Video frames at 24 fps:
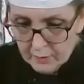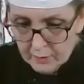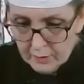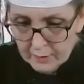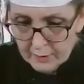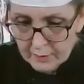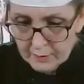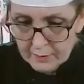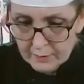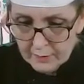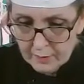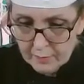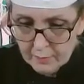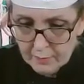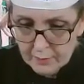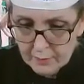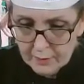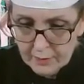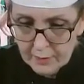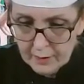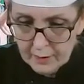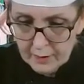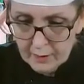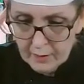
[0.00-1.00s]
I say, burn the
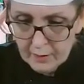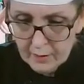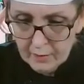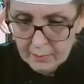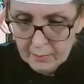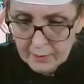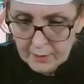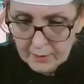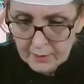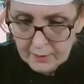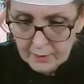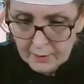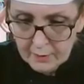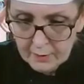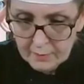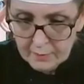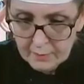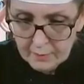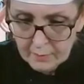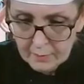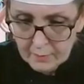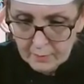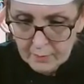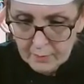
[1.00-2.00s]
hair off my tongue,
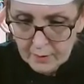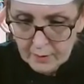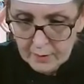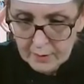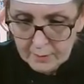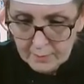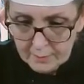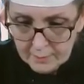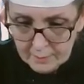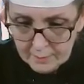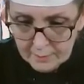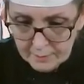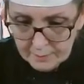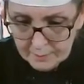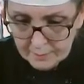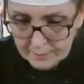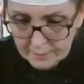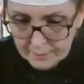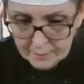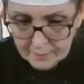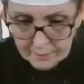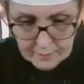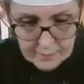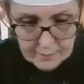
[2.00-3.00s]
but
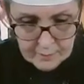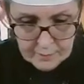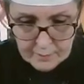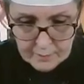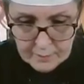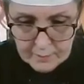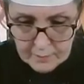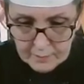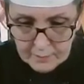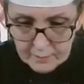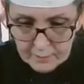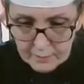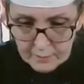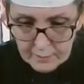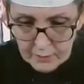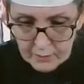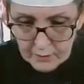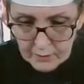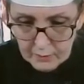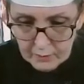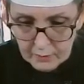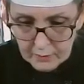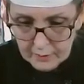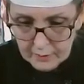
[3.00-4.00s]
it's okay.